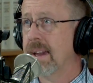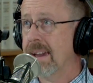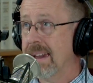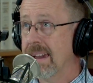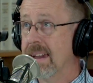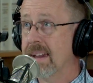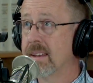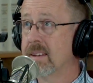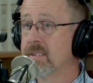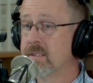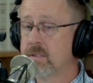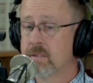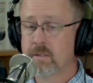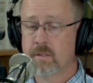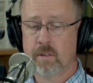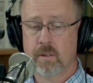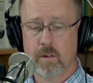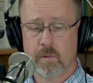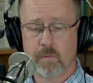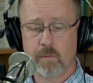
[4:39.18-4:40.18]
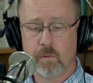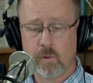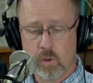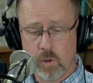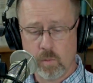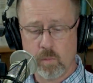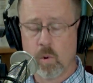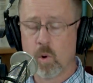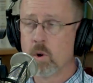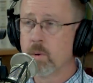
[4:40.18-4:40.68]
adds a
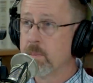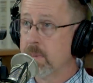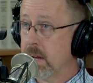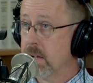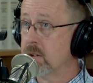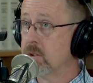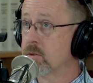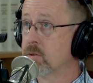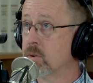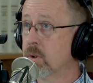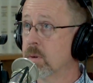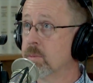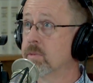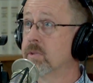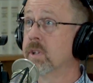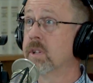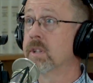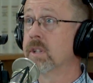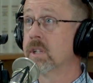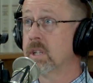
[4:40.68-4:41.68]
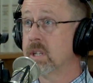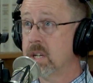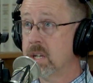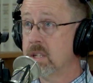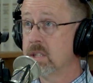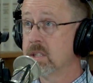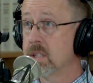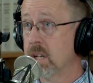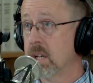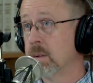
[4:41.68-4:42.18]
few more manuscripts that the
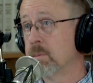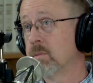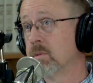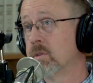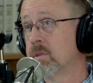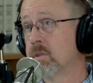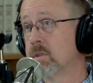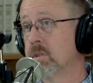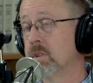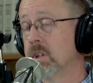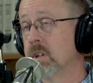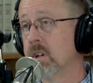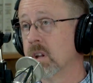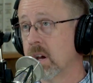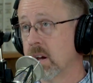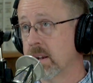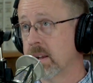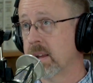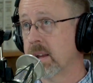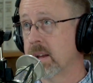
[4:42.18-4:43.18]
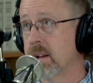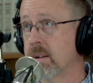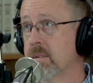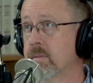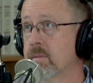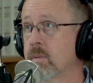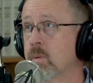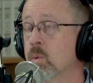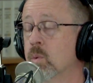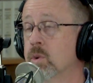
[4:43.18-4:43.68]
King James did not have,
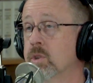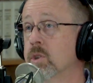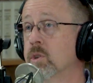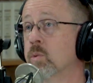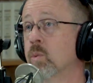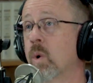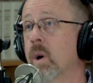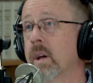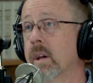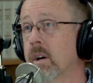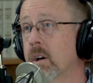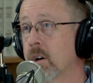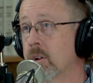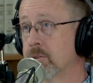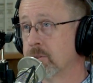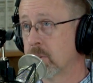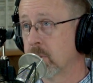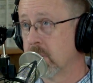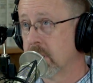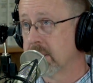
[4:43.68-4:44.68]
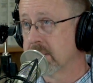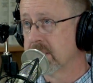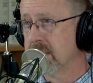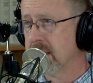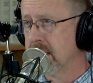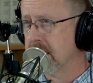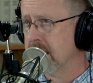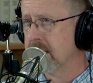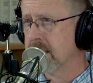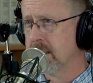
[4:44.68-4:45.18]
which is why I also like the
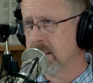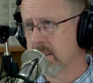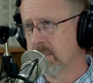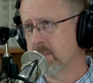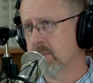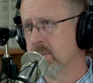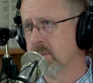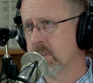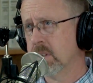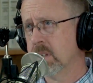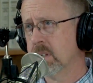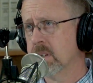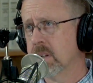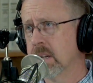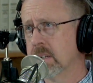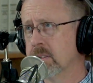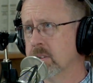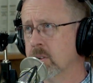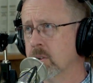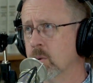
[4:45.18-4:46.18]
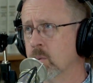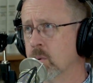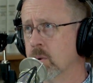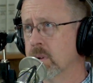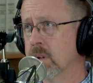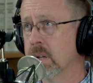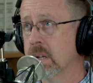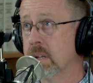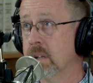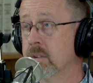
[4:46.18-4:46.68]
ASV,
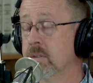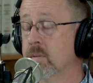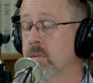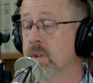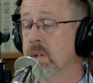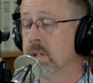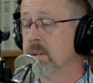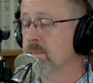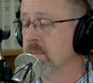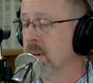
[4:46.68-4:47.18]
1901 ASV.